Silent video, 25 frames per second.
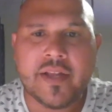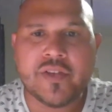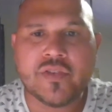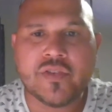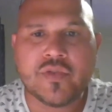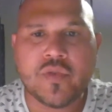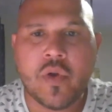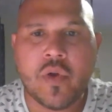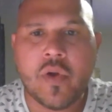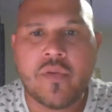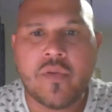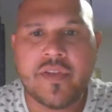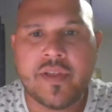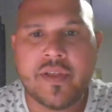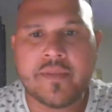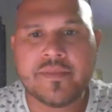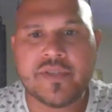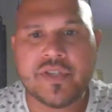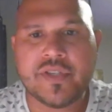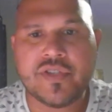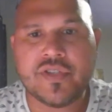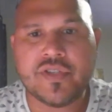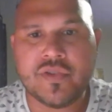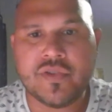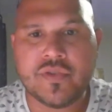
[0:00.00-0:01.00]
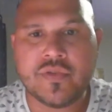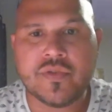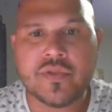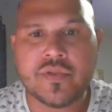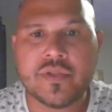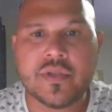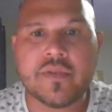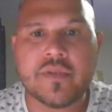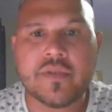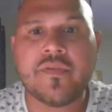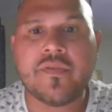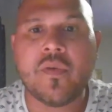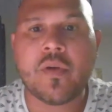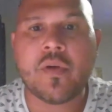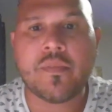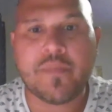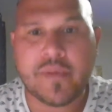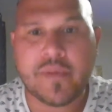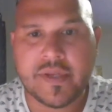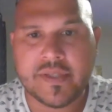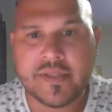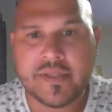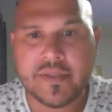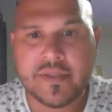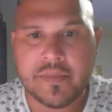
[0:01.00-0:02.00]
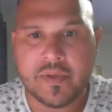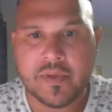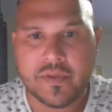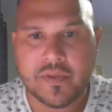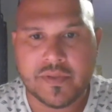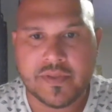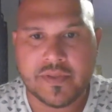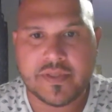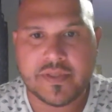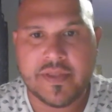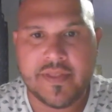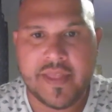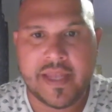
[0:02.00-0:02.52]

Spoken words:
drove him to choose the 4 principles